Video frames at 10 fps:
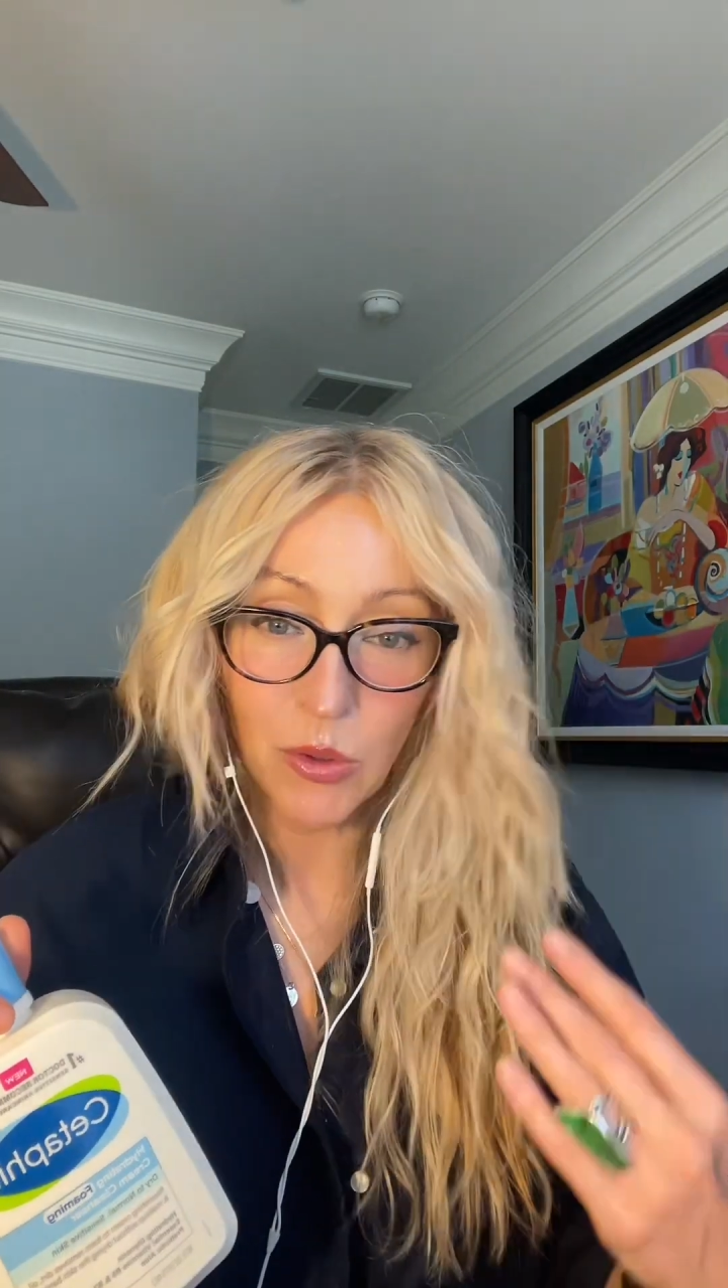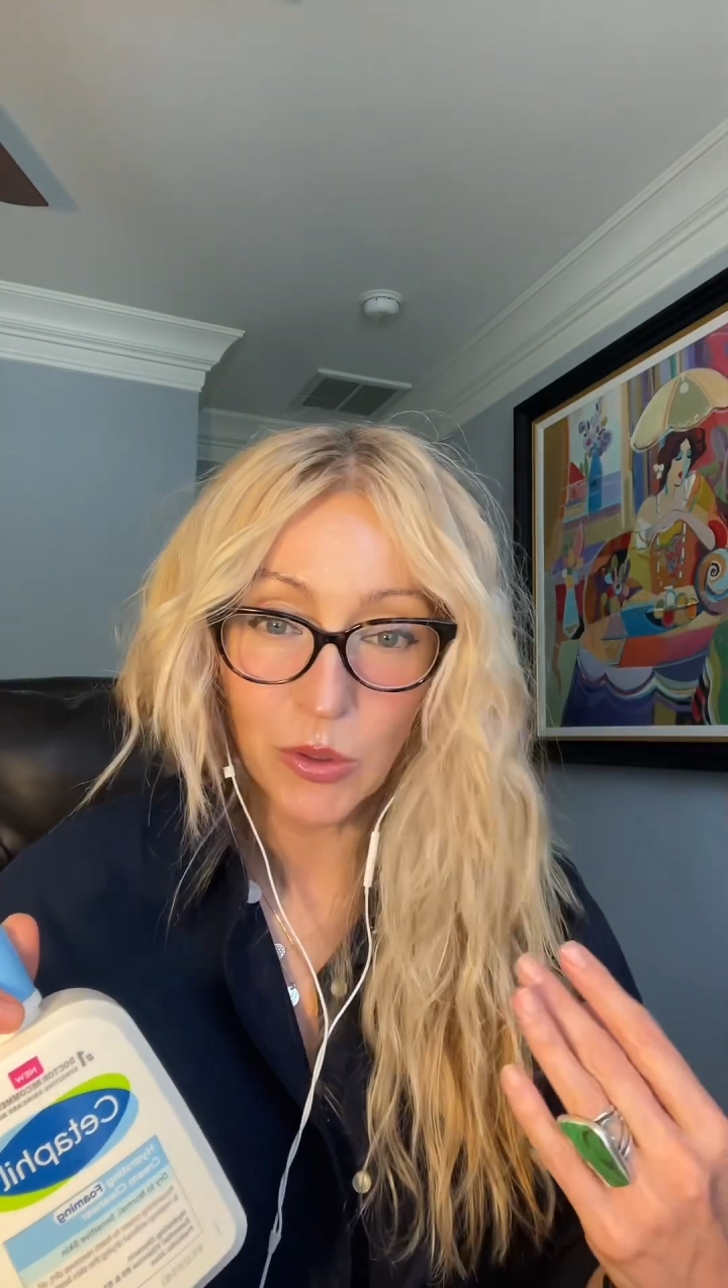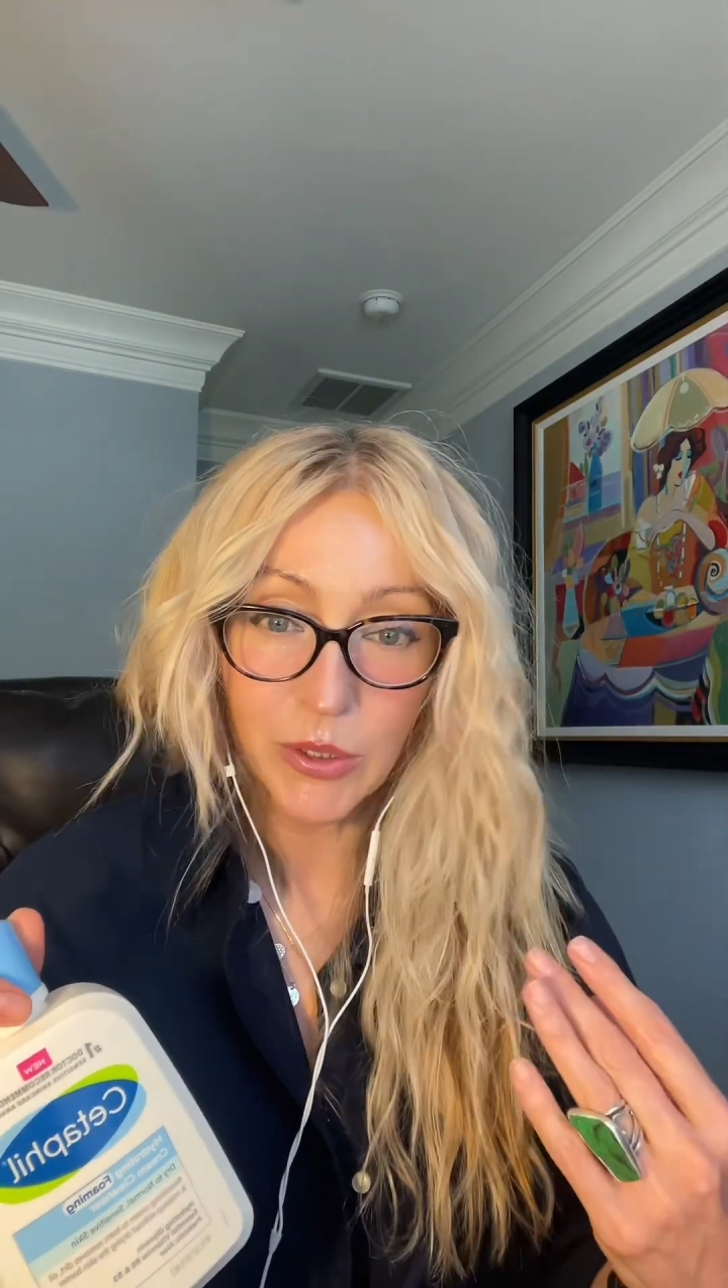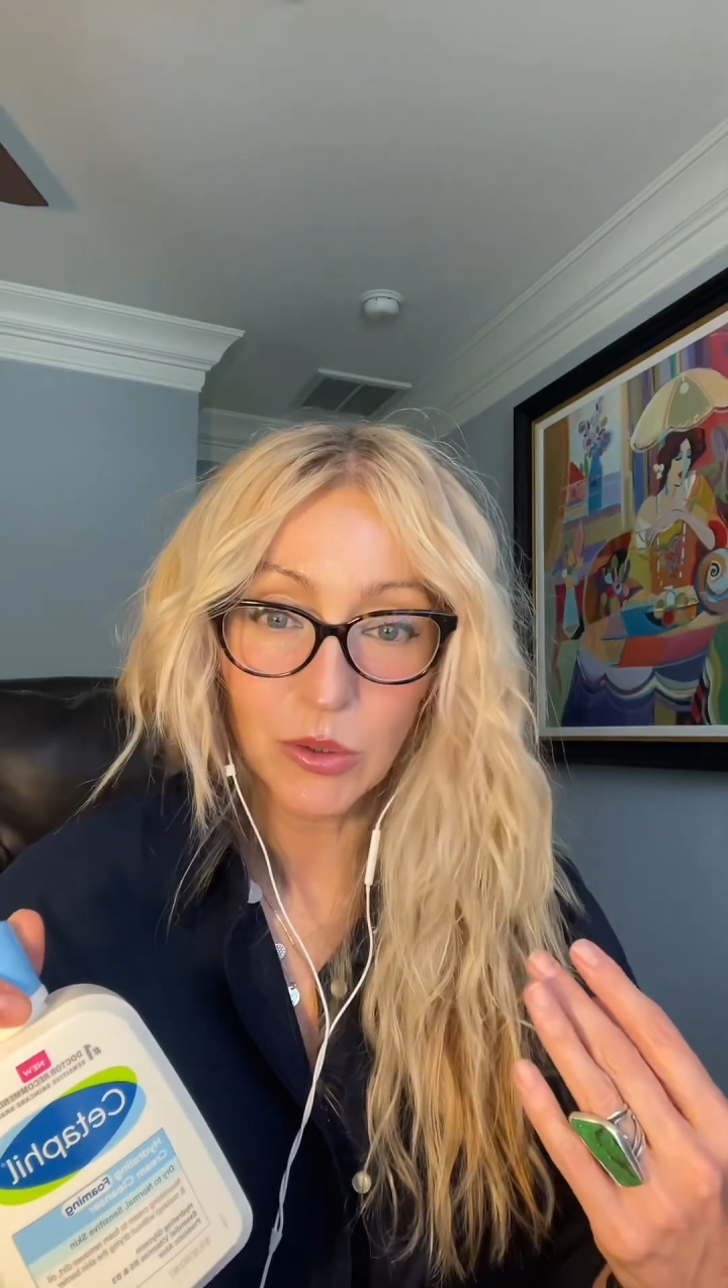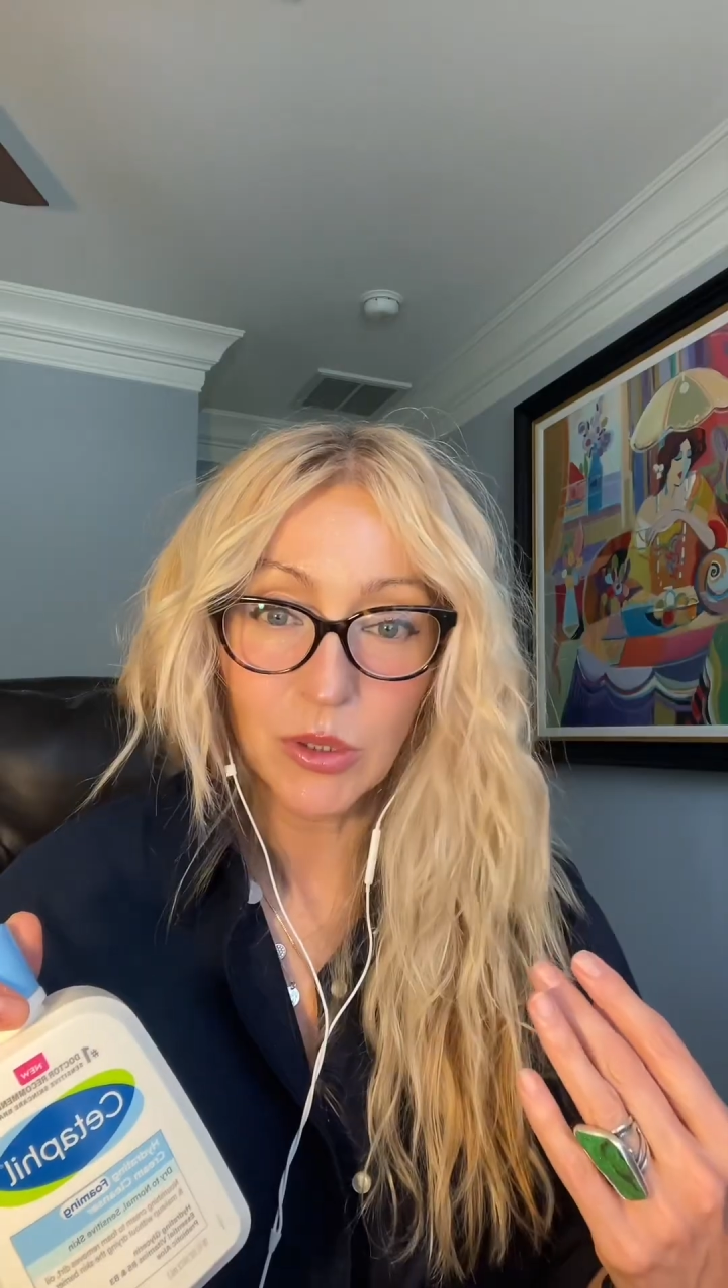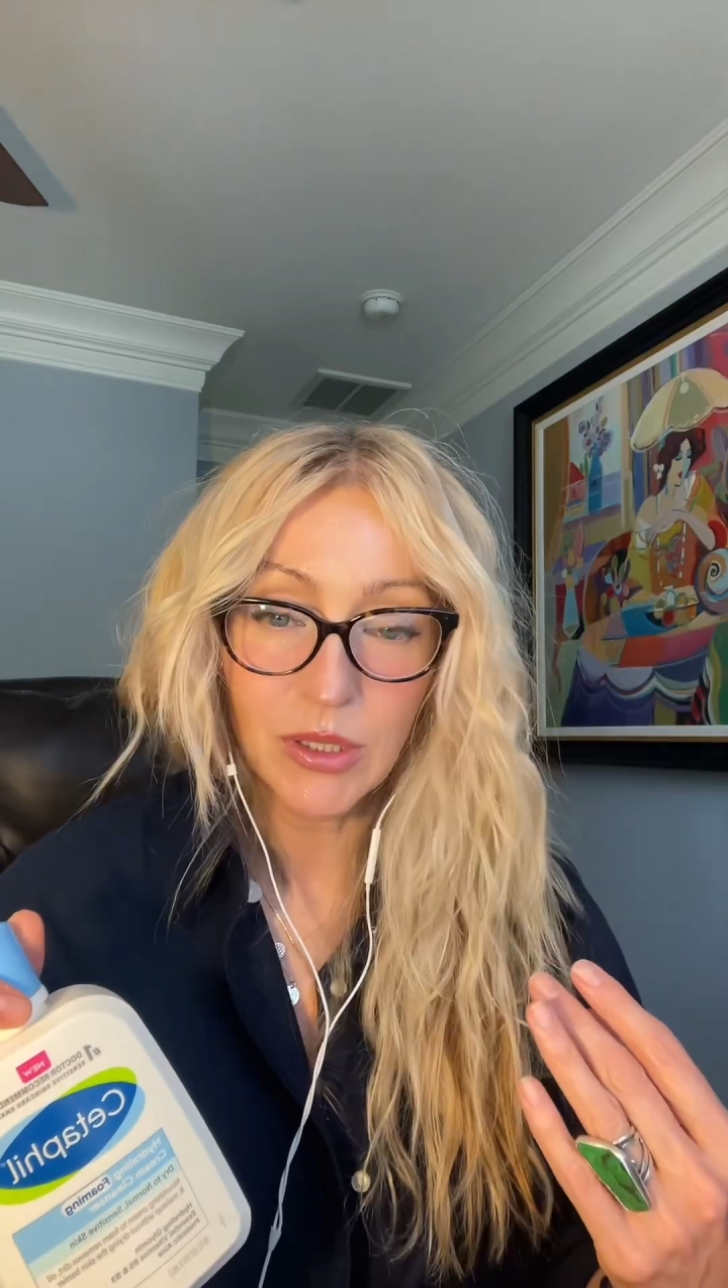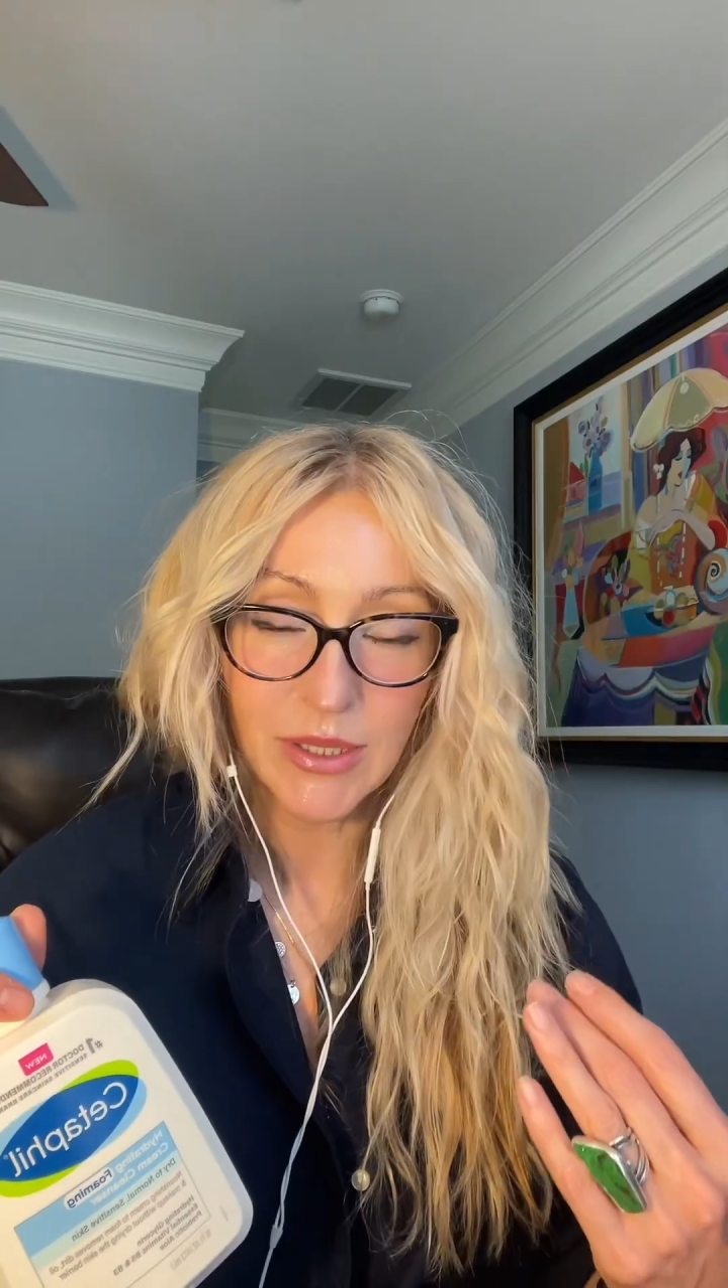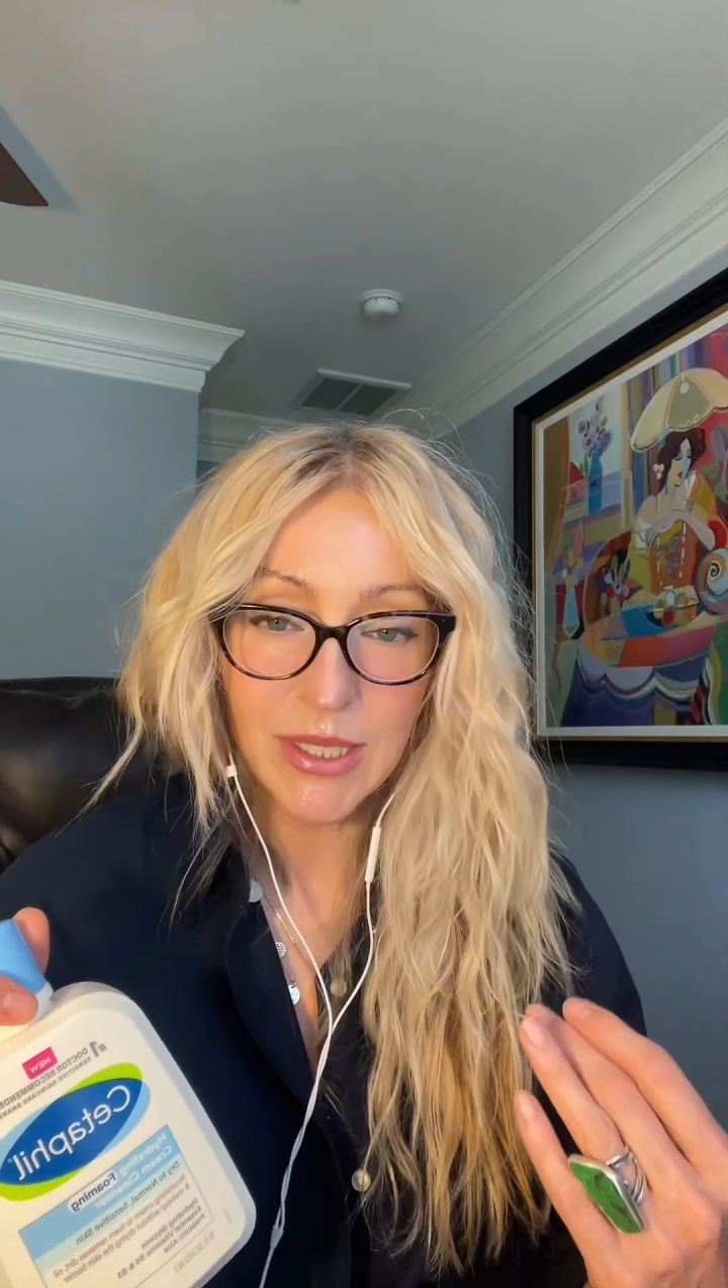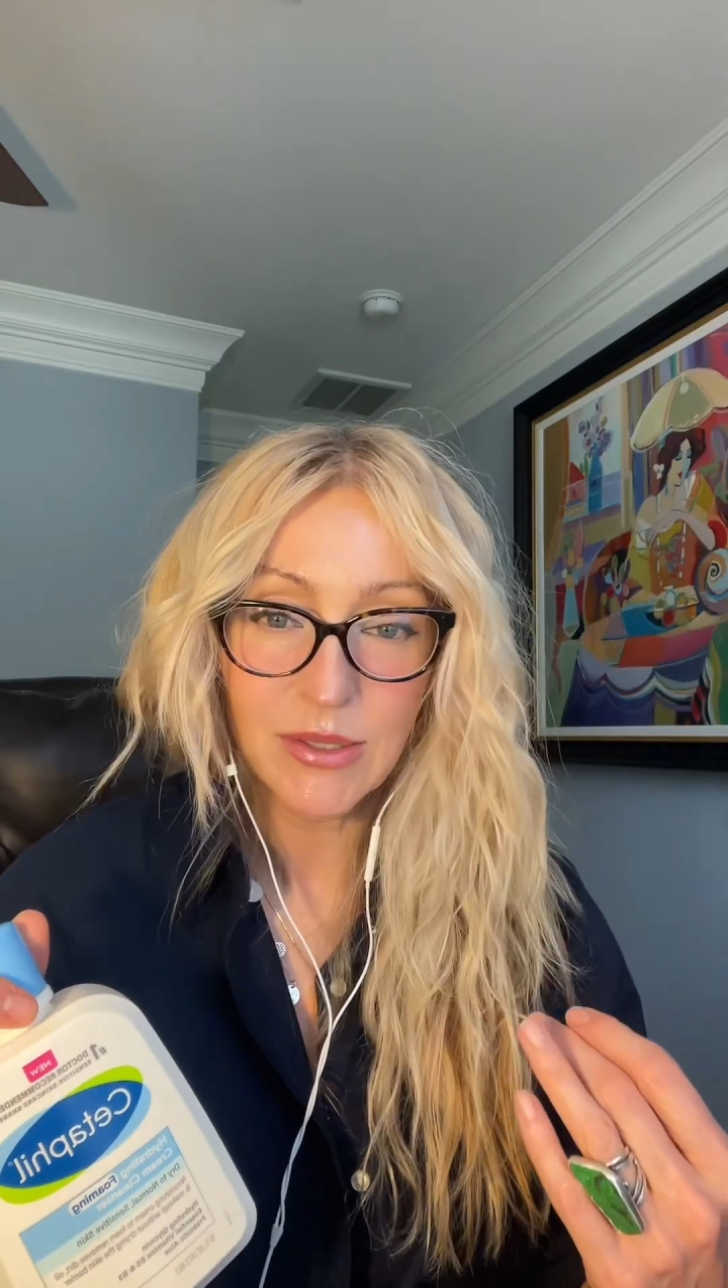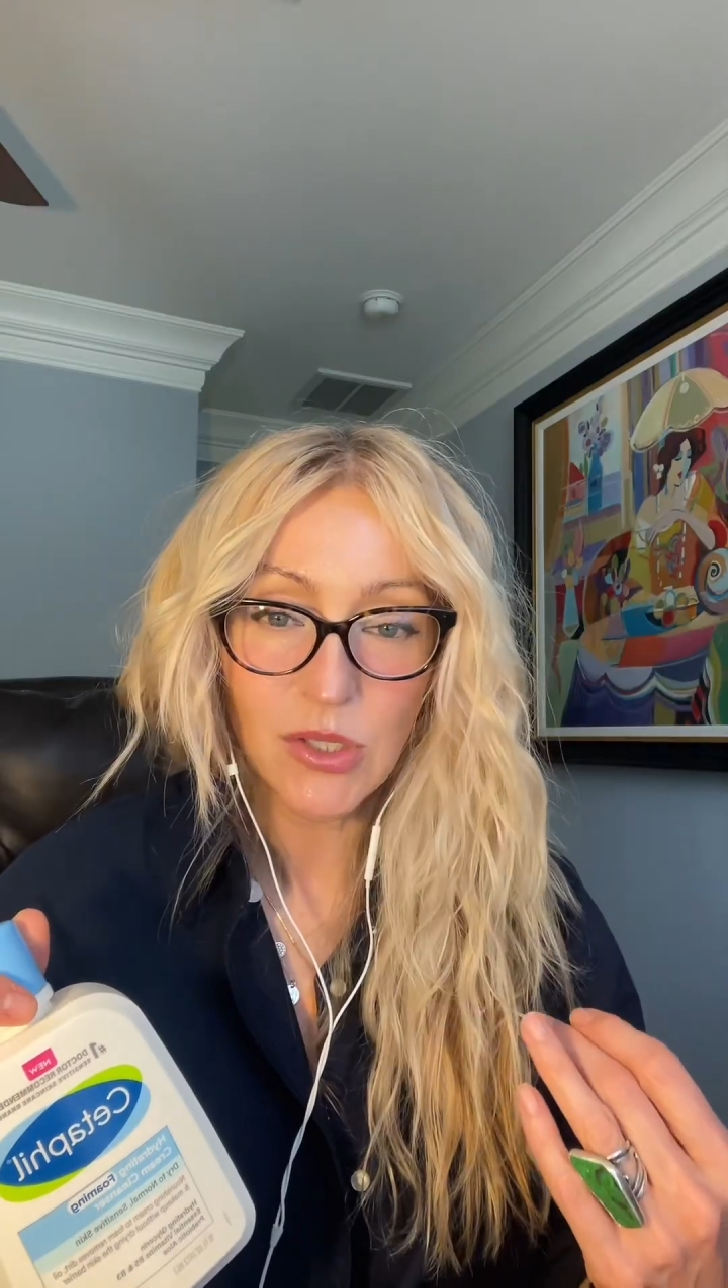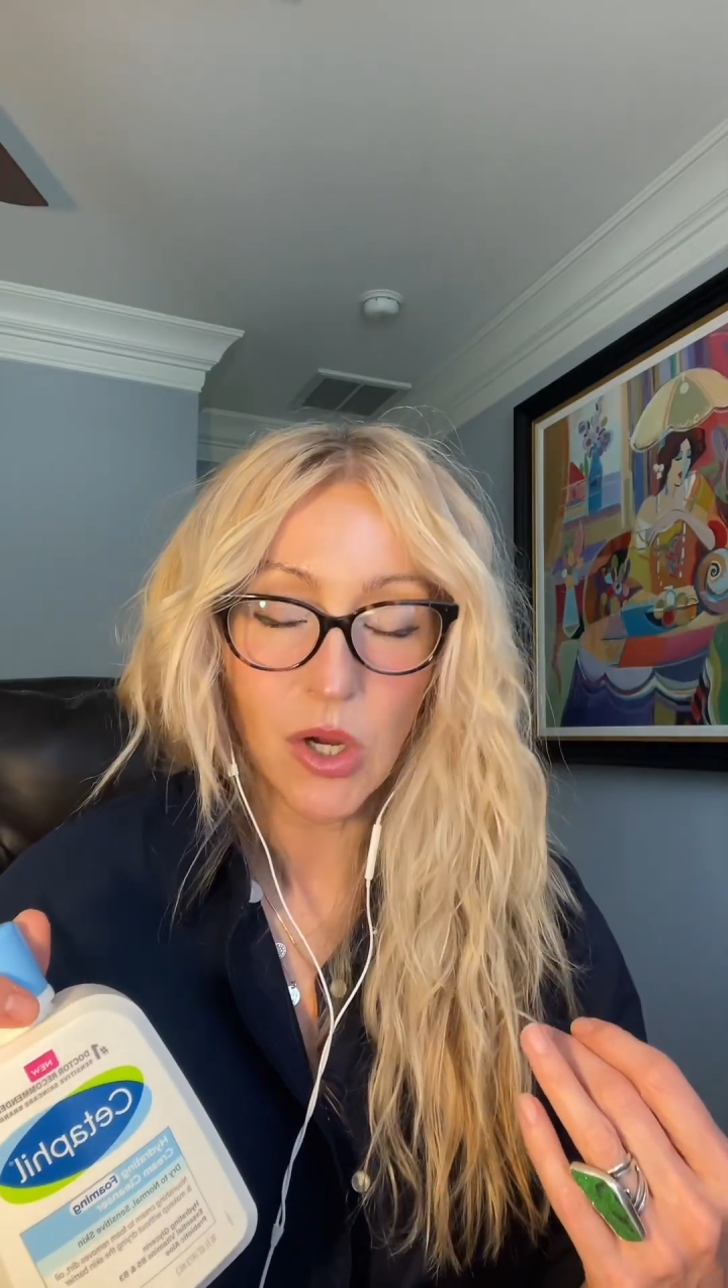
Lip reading: oil cleanse